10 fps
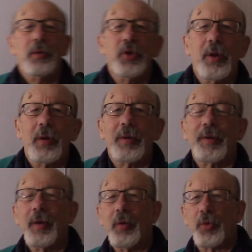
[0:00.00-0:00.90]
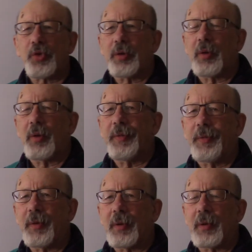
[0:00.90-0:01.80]
general solution of
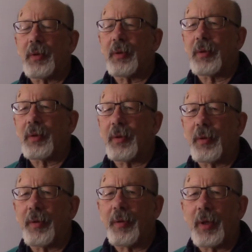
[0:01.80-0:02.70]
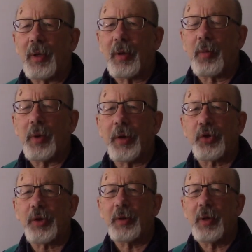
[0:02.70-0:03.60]
uh, the
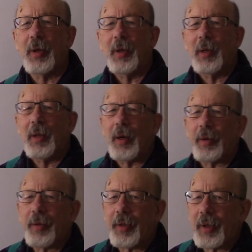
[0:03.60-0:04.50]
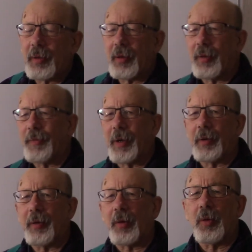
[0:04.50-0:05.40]
equation and then
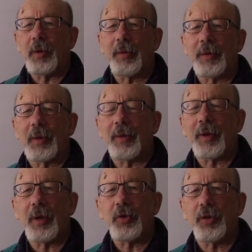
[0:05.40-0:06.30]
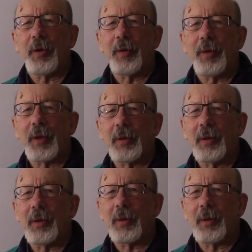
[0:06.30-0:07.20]
find the constant such uh,
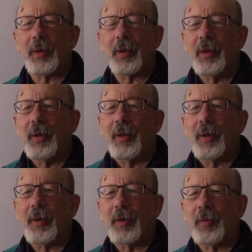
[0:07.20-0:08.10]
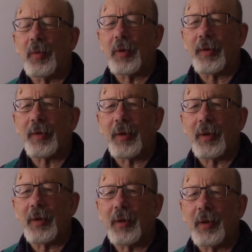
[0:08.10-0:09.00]
that uh, it was
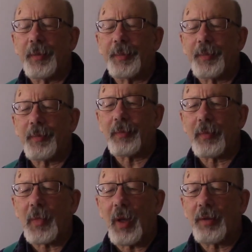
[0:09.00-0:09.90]
um,